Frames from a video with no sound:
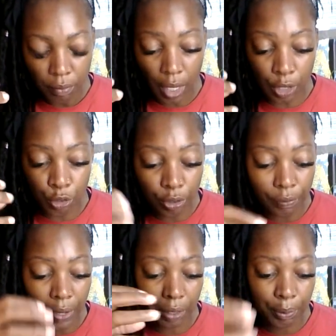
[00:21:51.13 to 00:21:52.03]
and you're
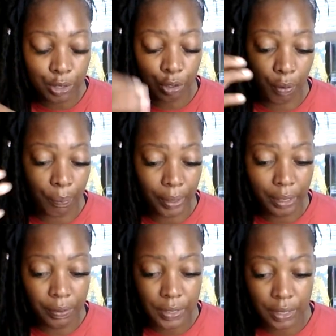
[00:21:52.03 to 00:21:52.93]
developing certain
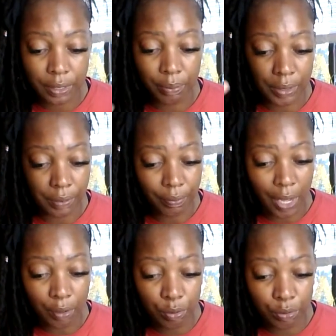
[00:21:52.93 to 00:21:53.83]
belief systems and
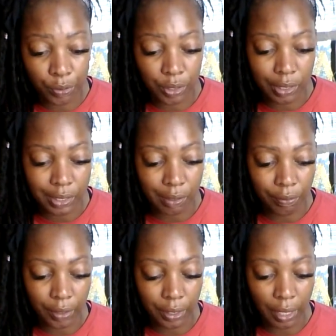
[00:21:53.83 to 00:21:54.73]
values for yourself
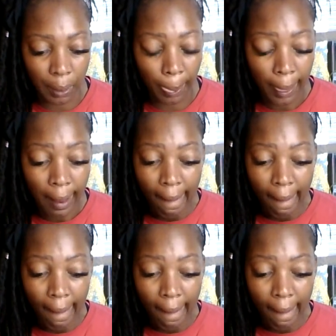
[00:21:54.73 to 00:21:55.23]
right now.